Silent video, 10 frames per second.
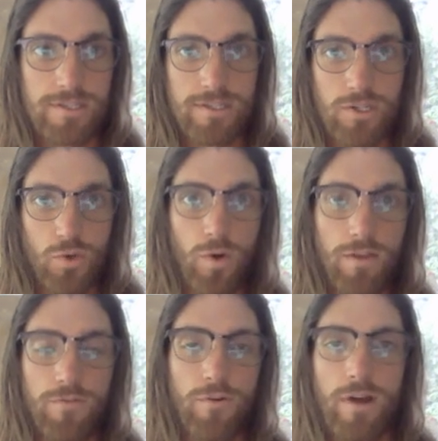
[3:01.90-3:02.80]
This is a
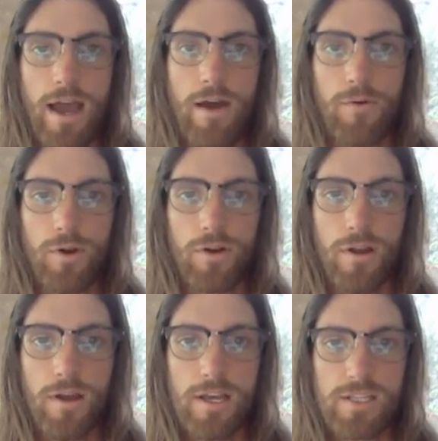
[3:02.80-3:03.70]
24
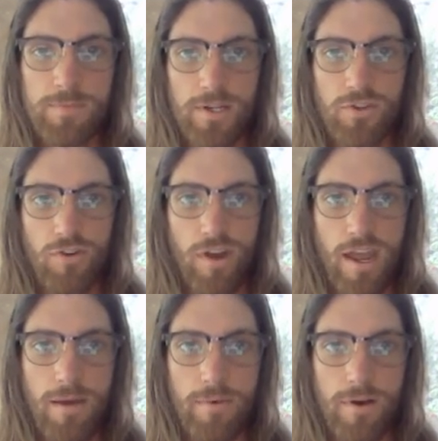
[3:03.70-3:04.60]
hour
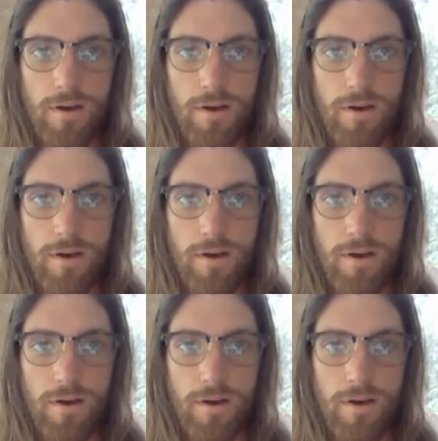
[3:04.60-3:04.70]
spectrogram